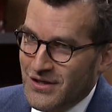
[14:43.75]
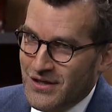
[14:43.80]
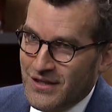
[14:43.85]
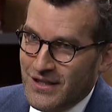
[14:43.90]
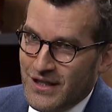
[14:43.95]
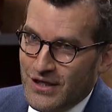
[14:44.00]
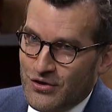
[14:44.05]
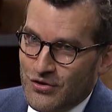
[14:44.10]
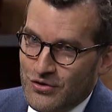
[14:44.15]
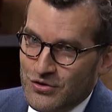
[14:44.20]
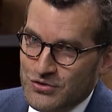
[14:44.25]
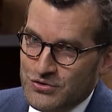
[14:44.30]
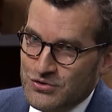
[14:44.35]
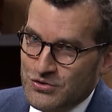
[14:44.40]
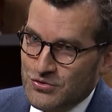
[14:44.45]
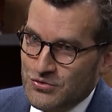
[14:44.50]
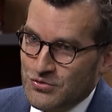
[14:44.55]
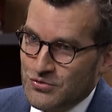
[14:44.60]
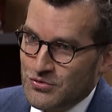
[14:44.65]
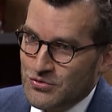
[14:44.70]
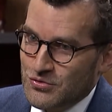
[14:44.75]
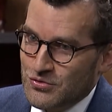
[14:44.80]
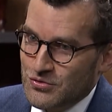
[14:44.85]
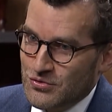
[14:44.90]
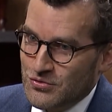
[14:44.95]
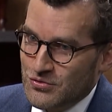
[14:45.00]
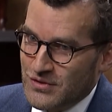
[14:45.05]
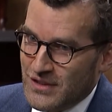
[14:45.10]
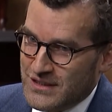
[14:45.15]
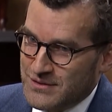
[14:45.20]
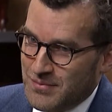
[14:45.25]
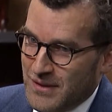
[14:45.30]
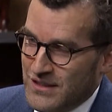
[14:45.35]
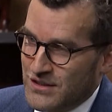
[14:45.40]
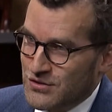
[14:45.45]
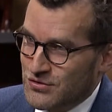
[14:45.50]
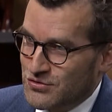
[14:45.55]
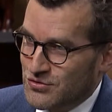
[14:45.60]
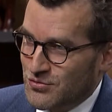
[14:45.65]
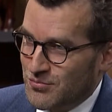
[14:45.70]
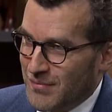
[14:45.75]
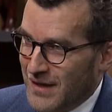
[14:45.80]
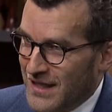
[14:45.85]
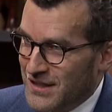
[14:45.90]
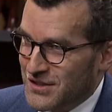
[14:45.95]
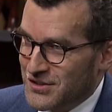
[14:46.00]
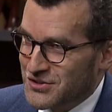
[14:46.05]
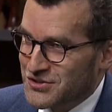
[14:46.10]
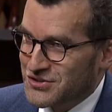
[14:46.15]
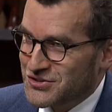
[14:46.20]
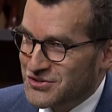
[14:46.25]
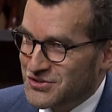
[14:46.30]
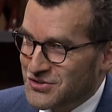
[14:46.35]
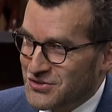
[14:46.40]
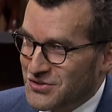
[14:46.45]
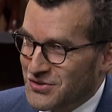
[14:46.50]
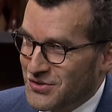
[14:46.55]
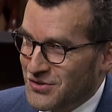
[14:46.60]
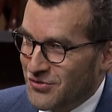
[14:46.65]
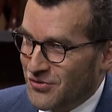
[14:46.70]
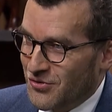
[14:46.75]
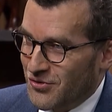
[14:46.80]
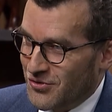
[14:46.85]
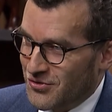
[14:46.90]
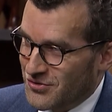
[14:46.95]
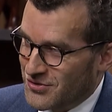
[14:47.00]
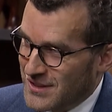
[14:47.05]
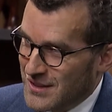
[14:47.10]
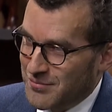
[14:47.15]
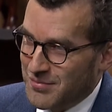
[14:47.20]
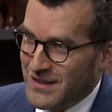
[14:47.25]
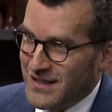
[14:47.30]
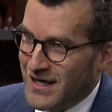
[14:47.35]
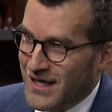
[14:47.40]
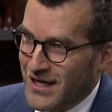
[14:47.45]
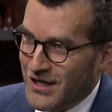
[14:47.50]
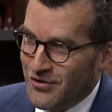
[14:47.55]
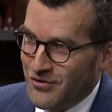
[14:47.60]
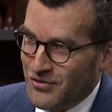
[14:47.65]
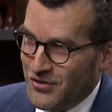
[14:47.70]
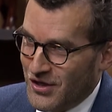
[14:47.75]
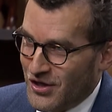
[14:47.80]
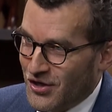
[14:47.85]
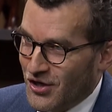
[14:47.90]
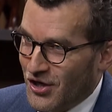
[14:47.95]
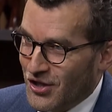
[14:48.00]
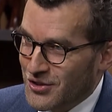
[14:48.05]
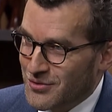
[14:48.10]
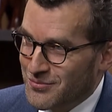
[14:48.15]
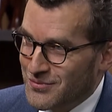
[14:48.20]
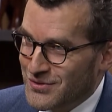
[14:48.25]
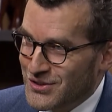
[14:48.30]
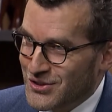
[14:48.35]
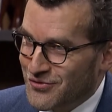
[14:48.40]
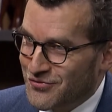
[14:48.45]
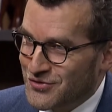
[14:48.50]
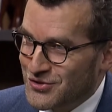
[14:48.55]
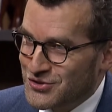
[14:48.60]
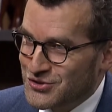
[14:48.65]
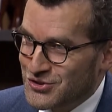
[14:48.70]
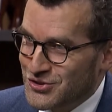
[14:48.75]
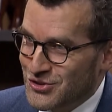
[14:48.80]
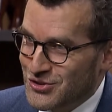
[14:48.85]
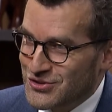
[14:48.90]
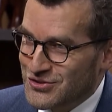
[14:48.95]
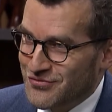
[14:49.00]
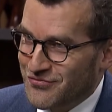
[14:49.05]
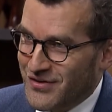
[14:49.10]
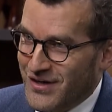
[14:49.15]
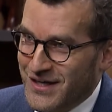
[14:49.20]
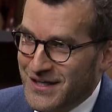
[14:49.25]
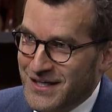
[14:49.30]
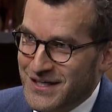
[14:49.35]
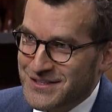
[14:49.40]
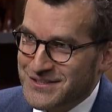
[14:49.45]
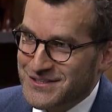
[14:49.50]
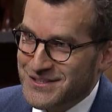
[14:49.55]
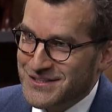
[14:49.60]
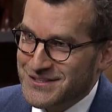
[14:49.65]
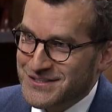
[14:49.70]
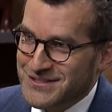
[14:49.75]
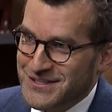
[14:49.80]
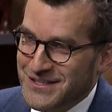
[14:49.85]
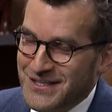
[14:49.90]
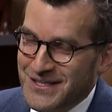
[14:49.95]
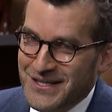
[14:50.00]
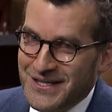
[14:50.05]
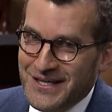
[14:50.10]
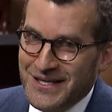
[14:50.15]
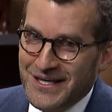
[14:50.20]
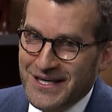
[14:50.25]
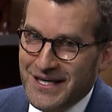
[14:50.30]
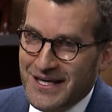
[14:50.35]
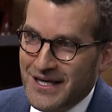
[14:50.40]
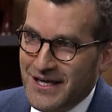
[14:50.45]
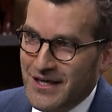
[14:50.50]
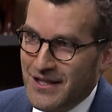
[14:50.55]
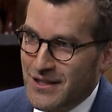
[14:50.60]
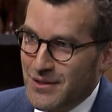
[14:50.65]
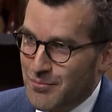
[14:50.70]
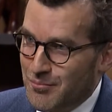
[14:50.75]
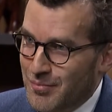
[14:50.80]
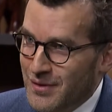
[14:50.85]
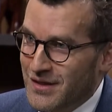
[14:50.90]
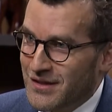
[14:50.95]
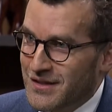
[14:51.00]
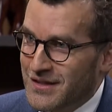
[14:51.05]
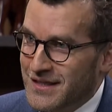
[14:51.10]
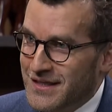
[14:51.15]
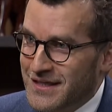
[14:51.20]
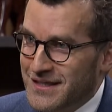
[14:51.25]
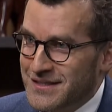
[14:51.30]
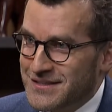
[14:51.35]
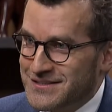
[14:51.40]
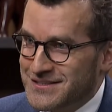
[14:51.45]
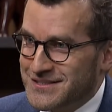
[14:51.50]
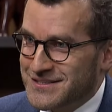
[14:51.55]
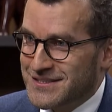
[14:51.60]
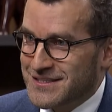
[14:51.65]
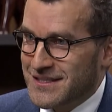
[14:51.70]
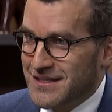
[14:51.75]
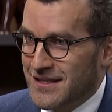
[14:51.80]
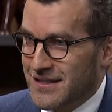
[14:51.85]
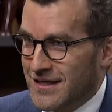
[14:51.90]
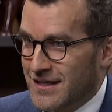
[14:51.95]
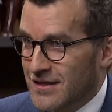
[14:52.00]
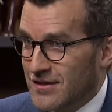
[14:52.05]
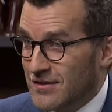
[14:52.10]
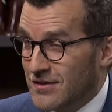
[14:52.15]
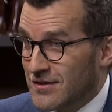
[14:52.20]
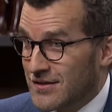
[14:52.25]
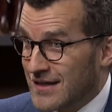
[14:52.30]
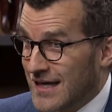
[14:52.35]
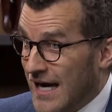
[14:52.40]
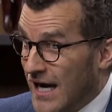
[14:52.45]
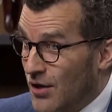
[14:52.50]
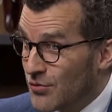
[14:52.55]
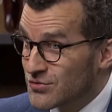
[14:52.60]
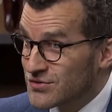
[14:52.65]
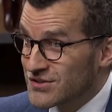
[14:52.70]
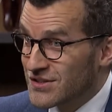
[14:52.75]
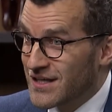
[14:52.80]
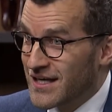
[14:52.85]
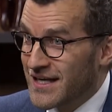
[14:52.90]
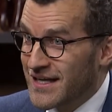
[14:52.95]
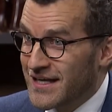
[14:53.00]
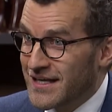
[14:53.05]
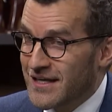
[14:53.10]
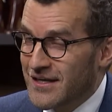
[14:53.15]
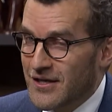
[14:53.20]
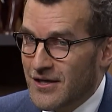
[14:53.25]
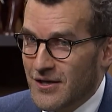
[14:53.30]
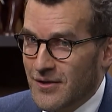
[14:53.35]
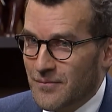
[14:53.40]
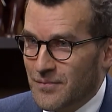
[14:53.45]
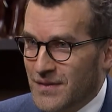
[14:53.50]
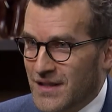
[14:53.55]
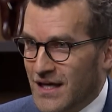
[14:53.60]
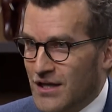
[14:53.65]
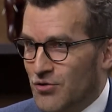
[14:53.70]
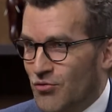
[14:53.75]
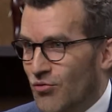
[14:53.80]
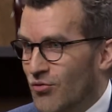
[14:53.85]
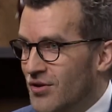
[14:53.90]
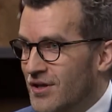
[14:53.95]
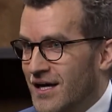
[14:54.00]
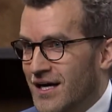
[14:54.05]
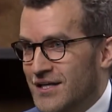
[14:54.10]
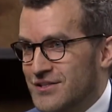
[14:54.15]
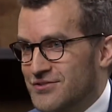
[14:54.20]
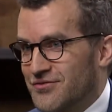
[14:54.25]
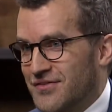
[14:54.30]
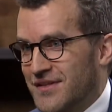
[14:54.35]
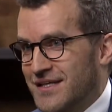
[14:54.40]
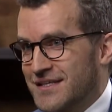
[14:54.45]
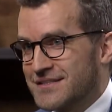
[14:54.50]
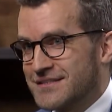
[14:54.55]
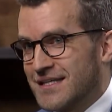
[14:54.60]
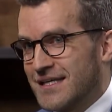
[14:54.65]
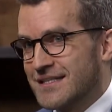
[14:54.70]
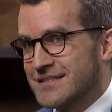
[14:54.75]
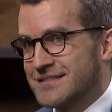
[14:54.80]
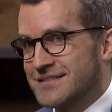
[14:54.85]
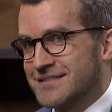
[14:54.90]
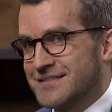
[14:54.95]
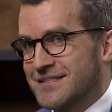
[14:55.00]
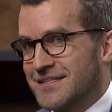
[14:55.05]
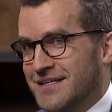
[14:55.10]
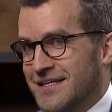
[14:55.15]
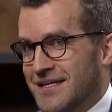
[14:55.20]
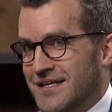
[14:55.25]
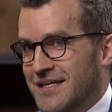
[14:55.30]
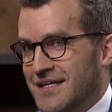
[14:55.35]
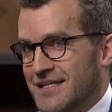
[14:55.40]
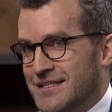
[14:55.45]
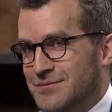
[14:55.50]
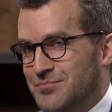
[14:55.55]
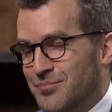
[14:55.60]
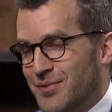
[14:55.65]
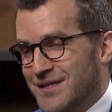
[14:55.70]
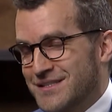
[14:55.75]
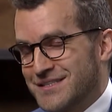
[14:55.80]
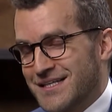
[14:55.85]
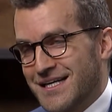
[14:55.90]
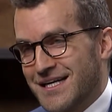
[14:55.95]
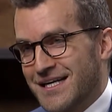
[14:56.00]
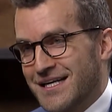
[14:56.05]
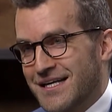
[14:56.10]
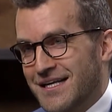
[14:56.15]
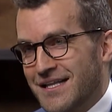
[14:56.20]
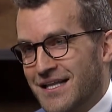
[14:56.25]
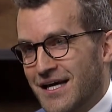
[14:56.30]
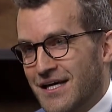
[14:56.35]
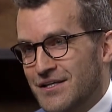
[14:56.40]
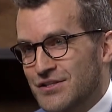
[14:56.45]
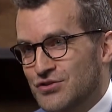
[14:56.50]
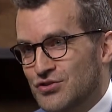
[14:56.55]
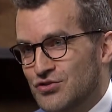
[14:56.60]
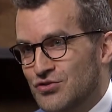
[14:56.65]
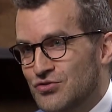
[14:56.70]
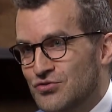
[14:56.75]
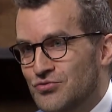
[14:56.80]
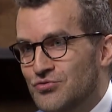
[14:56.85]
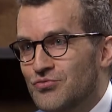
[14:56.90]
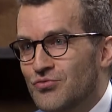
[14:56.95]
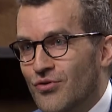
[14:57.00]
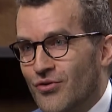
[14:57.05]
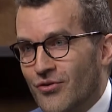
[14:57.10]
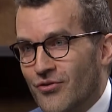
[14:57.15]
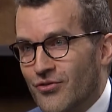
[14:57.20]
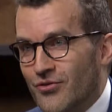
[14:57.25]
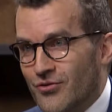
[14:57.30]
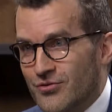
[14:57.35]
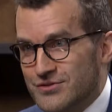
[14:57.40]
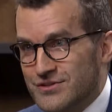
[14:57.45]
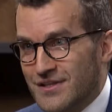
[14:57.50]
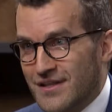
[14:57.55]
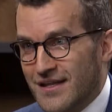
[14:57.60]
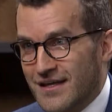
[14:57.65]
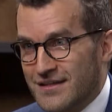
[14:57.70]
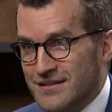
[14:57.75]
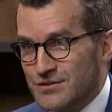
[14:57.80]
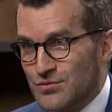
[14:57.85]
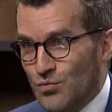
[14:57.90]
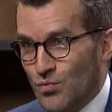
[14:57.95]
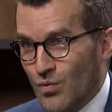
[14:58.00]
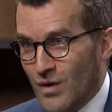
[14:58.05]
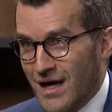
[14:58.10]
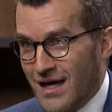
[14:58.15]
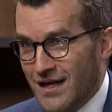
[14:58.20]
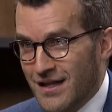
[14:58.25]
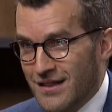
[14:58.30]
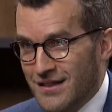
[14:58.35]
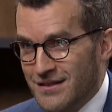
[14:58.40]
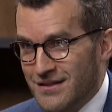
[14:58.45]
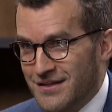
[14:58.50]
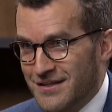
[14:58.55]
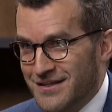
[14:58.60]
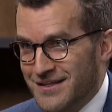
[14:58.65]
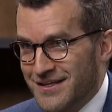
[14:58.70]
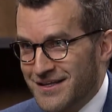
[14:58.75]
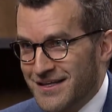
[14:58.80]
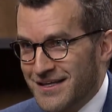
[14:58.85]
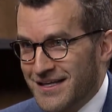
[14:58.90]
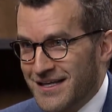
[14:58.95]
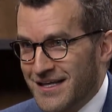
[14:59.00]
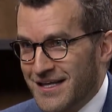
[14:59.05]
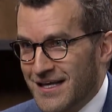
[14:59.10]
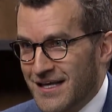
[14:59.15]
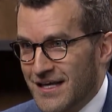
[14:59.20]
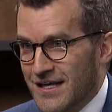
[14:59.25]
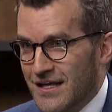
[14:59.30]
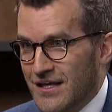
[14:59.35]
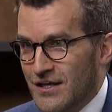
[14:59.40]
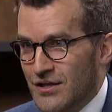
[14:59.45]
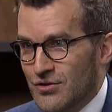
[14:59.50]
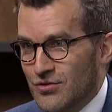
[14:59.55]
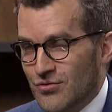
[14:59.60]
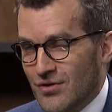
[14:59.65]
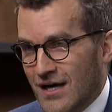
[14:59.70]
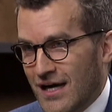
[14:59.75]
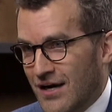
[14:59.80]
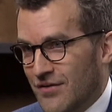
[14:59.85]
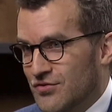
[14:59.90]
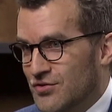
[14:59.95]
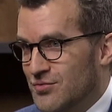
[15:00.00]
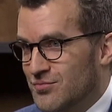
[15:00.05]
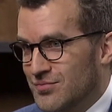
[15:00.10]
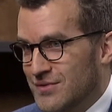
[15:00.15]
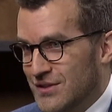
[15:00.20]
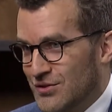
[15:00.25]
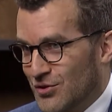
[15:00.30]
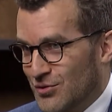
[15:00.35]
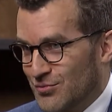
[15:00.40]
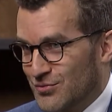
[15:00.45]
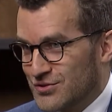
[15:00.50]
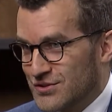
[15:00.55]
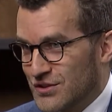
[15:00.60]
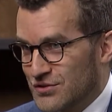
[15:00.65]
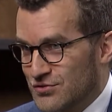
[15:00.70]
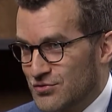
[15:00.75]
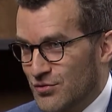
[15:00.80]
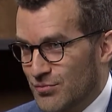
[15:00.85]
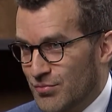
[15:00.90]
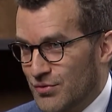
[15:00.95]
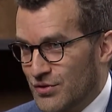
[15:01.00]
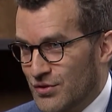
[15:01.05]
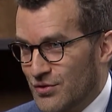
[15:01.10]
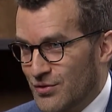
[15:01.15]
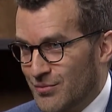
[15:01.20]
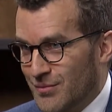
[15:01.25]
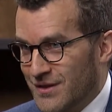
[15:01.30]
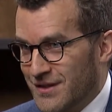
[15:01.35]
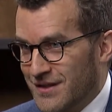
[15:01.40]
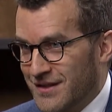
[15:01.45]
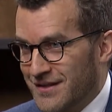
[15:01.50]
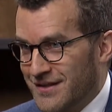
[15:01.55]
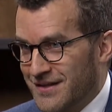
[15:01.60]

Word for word: they're going to expected to manage or keep an eye on the economy of the church, finances, uh, the buildings, the counseling, right. like all kinds of things. It's it's basically like to do all those things well. Mm. Uh, you have to be almost a superhuman.